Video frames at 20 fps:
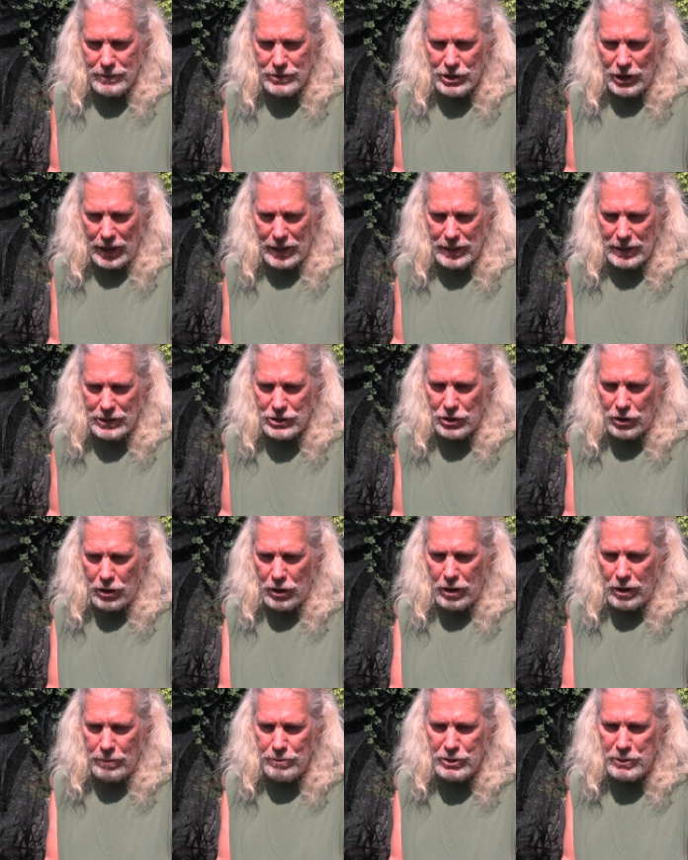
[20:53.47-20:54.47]
Chinese
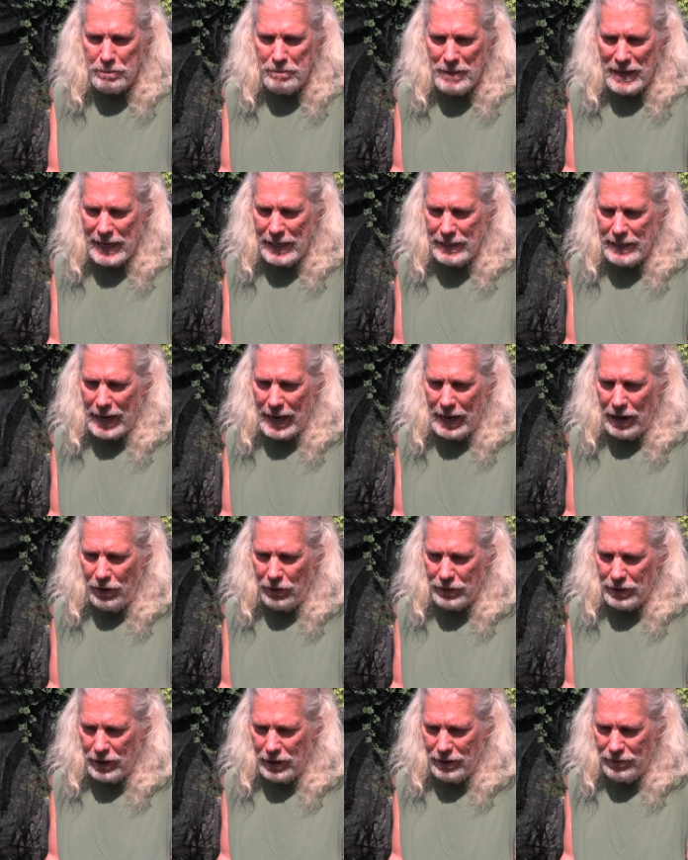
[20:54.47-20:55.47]
herbs made
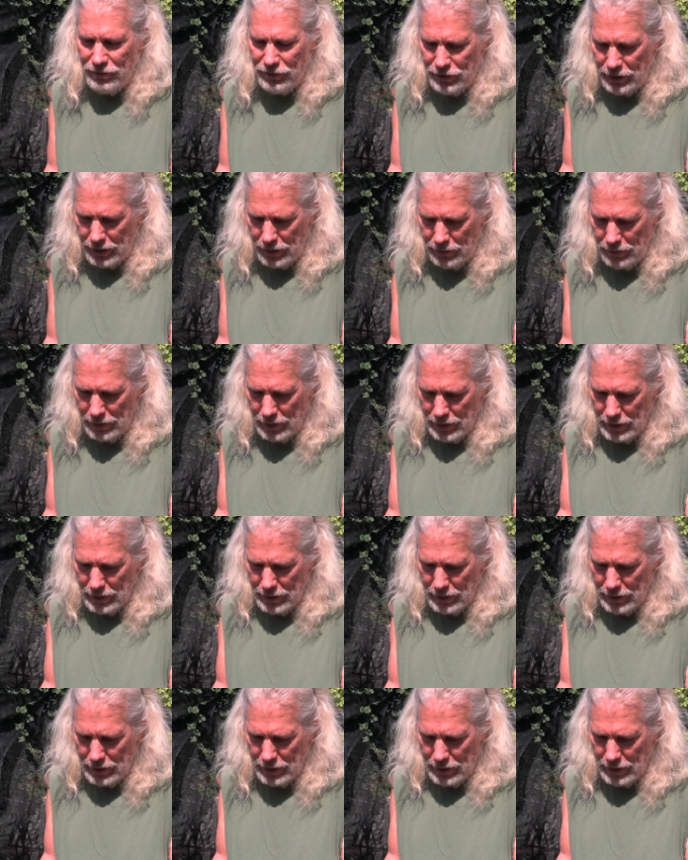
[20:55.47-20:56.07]
out of the